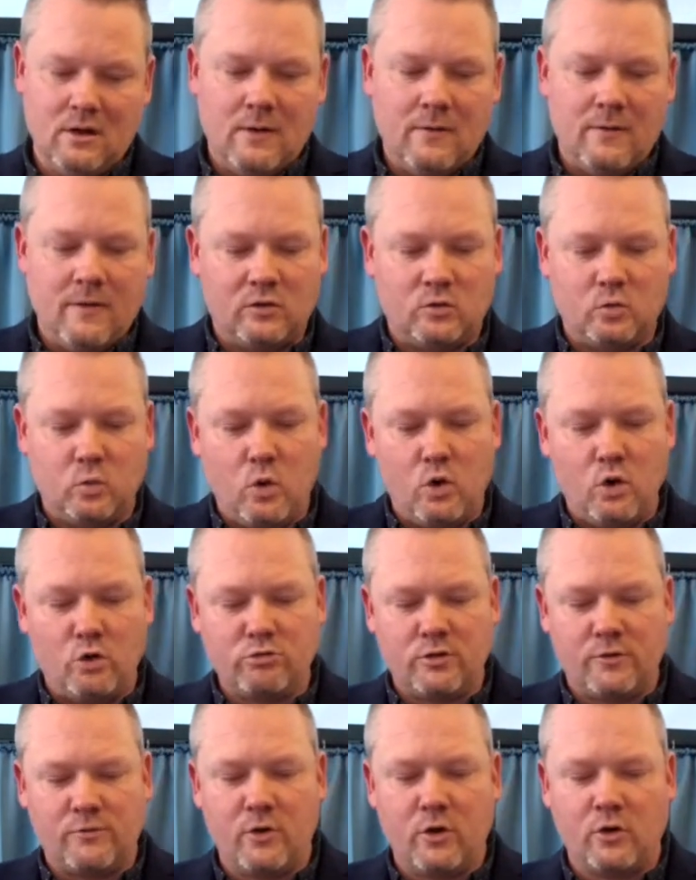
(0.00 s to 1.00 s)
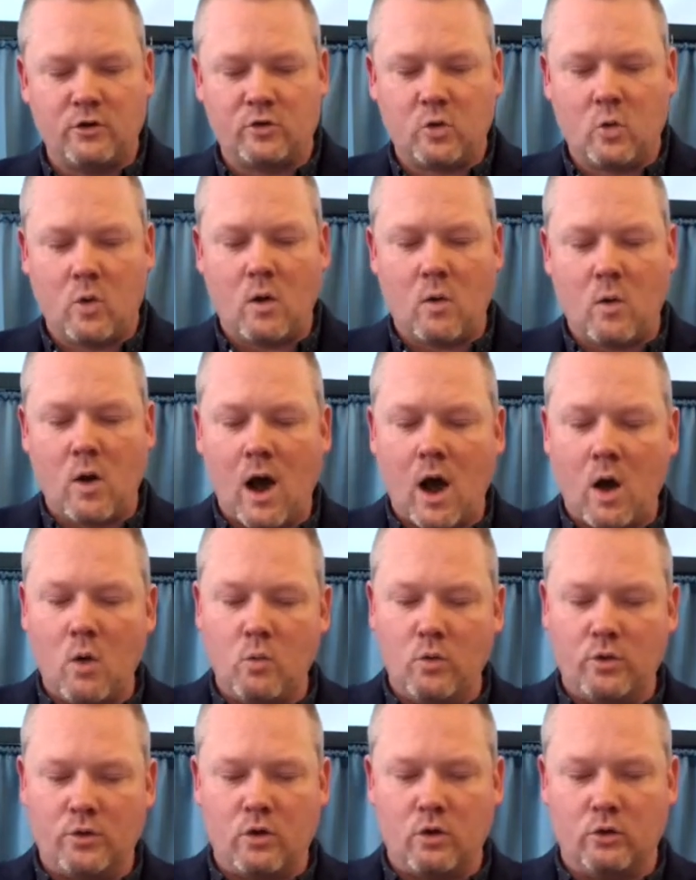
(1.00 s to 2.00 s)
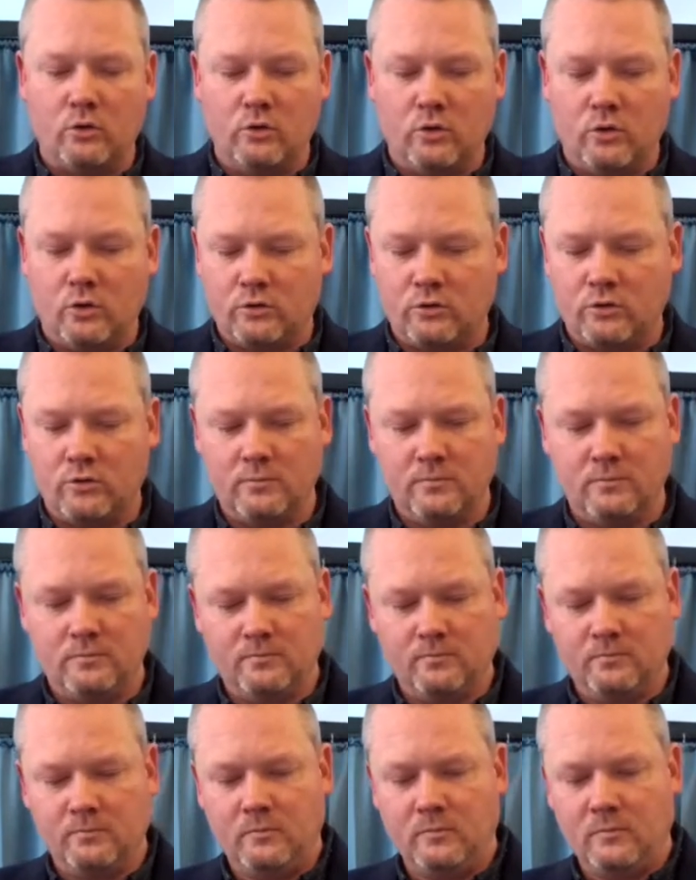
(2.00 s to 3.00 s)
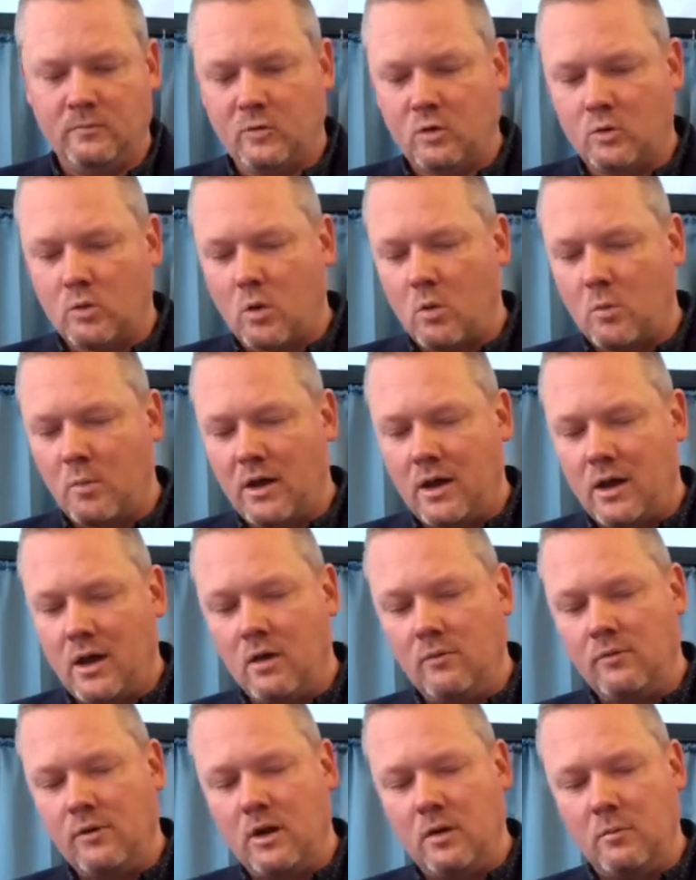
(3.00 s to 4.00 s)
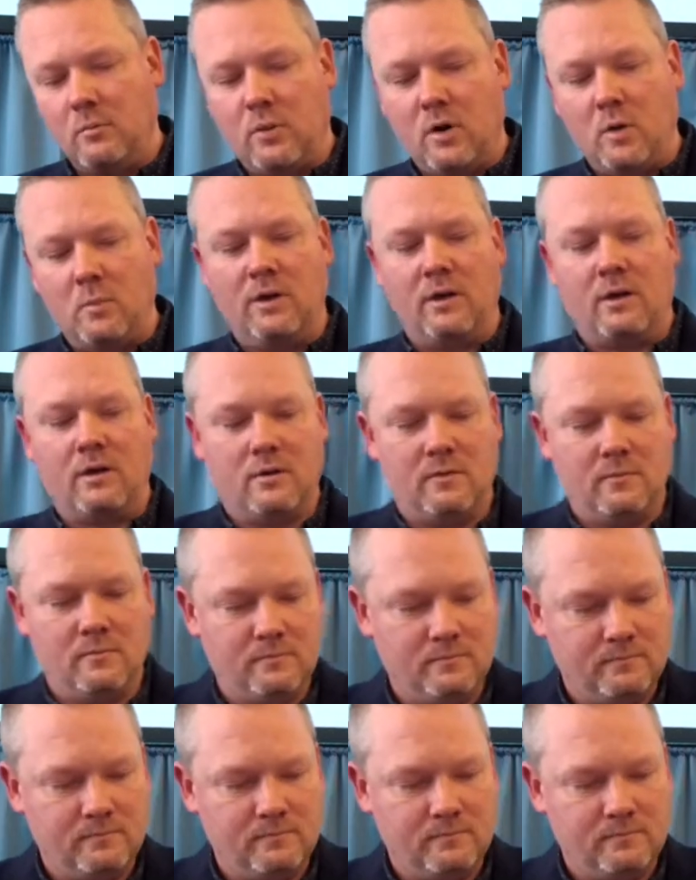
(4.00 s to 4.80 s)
This word refers to our outward conduct, to our behavior in public.